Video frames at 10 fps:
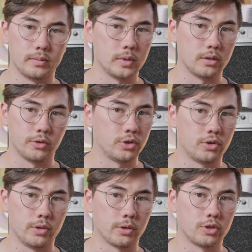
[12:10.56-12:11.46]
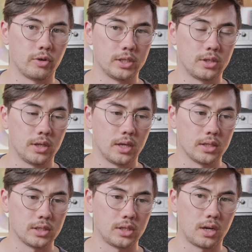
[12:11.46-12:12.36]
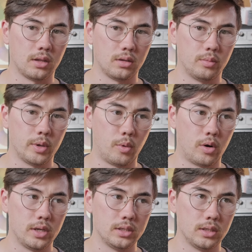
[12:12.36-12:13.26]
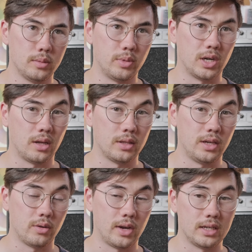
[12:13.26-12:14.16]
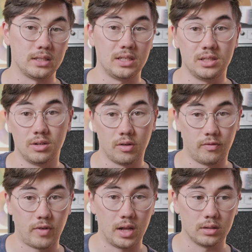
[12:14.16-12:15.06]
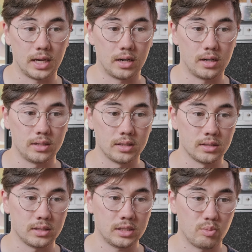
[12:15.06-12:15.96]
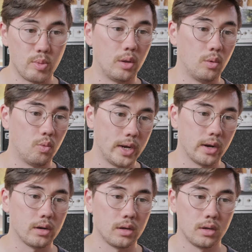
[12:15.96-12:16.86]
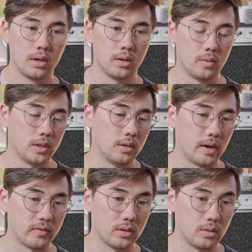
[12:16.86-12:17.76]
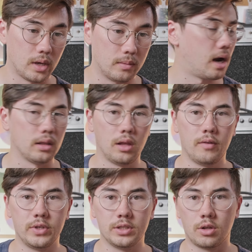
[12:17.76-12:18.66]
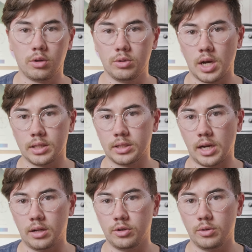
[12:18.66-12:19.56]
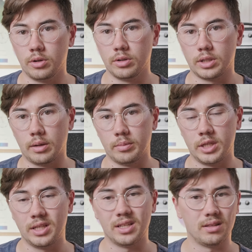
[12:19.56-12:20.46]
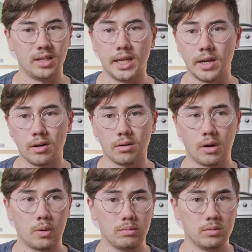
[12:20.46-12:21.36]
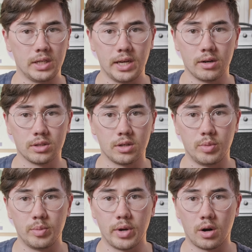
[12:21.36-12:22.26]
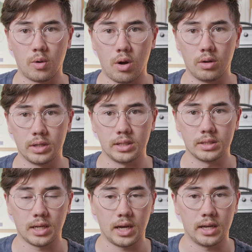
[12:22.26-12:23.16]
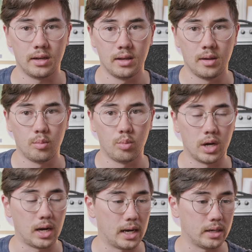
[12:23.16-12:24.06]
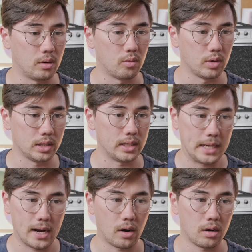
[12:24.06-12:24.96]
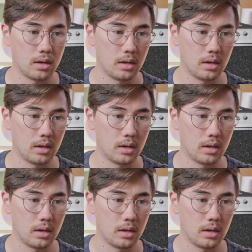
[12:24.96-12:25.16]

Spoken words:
your strings could get stuck a little bit more easily, but on the other hand, it's easier to file down and doesn't smell weird when you have to do that. I love these Cluson style tuners. I mean, the gears could be better quality inside, but I don't really care.